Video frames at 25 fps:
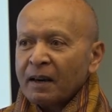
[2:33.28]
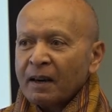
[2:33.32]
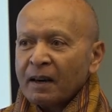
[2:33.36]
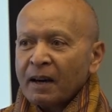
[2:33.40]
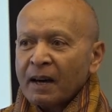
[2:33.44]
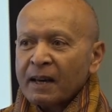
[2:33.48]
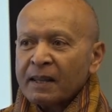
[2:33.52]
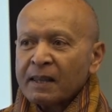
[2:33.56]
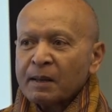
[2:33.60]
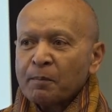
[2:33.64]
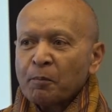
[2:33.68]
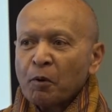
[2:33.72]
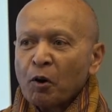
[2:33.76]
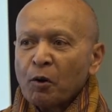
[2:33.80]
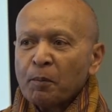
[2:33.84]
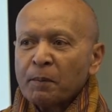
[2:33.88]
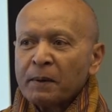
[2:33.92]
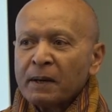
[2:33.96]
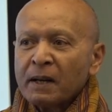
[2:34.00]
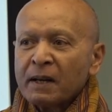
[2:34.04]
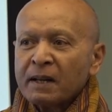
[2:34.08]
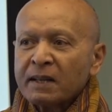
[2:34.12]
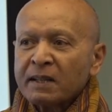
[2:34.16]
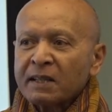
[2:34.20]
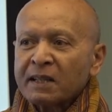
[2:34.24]
At the moment,
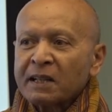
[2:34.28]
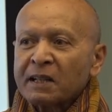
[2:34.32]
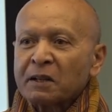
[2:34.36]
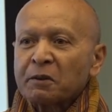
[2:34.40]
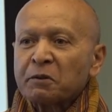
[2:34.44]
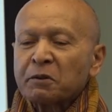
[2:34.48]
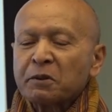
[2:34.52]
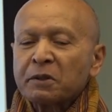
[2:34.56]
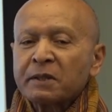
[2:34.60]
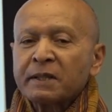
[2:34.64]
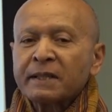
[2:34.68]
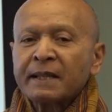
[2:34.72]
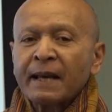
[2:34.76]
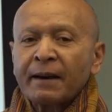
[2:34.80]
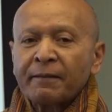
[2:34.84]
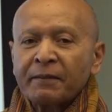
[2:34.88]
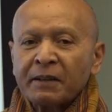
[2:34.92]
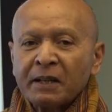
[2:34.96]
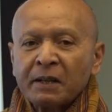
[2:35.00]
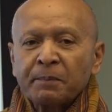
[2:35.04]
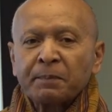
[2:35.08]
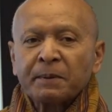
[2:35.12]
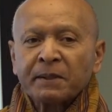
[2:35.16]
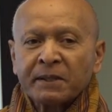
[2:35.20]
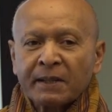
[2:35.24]
it is close to
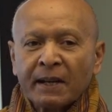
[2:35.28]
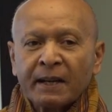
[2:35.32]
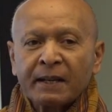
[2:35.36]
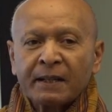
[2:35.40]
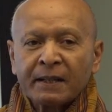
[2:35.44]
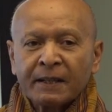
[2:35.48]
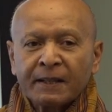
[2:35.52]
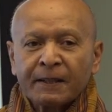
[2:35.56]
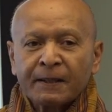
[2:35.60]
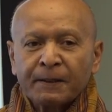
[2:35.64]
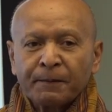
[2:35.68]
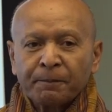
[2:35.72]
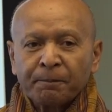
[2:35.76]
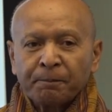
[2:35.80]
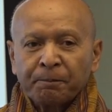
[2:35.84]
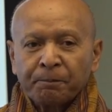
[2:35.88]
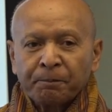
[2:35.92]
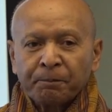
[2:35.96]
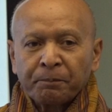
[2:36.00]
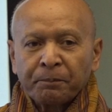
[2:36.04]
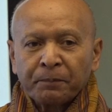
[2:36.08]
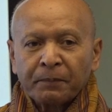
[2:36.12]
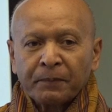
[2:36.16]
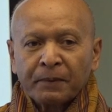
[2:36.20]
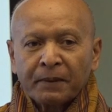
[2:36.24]
70%.
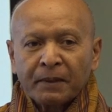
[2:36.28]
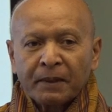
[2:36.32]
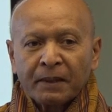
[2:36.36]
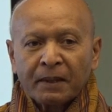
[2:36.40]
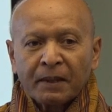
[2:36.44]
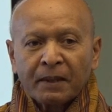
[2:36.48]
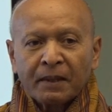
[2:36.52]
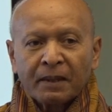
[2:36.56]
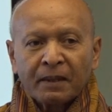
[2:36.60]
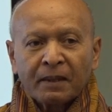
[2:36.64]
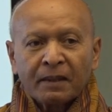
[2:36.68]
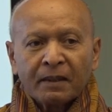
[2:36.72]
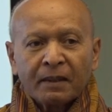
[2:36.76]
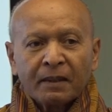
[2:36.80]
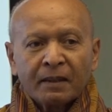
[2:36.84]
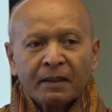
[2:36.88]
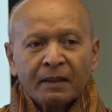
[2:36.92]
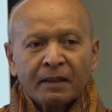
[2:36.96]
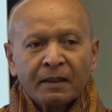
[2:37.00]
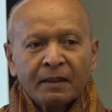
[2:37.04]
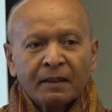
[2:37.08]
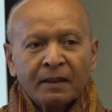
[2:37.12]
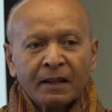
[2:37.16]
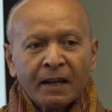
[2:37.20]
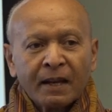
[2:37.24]

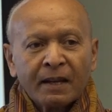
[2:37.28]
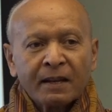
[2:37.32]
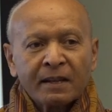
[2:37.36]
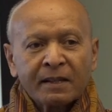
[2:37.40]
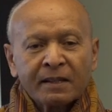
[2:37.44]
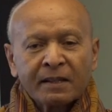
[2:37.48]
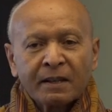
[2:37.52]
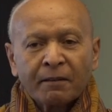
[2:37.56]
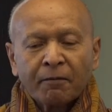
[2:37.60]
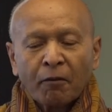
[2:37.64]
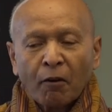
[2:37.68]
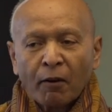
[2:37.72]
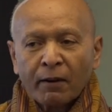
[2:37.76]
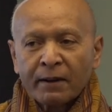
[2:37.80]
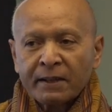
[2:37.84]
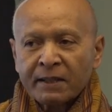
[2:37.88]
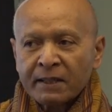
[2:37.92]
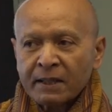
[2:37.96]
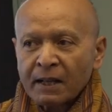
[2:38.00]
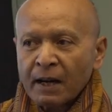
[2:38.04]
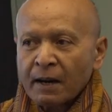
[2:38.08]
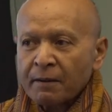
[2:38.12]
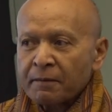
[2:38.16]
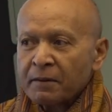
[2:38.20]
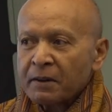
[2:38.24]
That is the forest
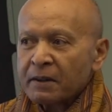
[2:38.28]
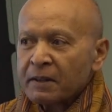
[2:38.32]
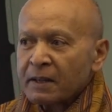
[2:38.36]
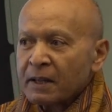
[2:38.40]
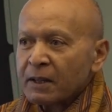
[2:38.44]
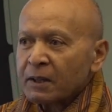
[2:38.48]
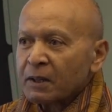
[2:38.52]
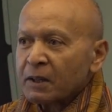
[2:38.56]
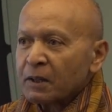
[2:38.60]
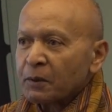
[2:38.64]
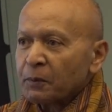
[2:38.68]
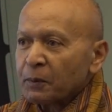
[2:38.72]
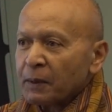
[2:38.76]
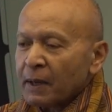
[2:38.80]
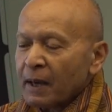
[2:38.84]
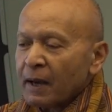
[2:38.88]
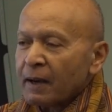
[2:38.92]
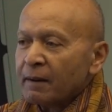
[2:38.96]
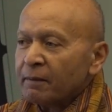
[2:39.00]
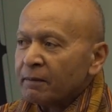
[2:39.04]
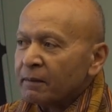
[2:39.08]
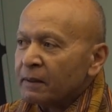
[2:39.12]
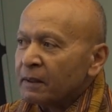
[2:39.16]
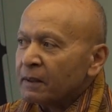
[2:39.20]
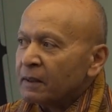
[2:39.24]
cover that we have.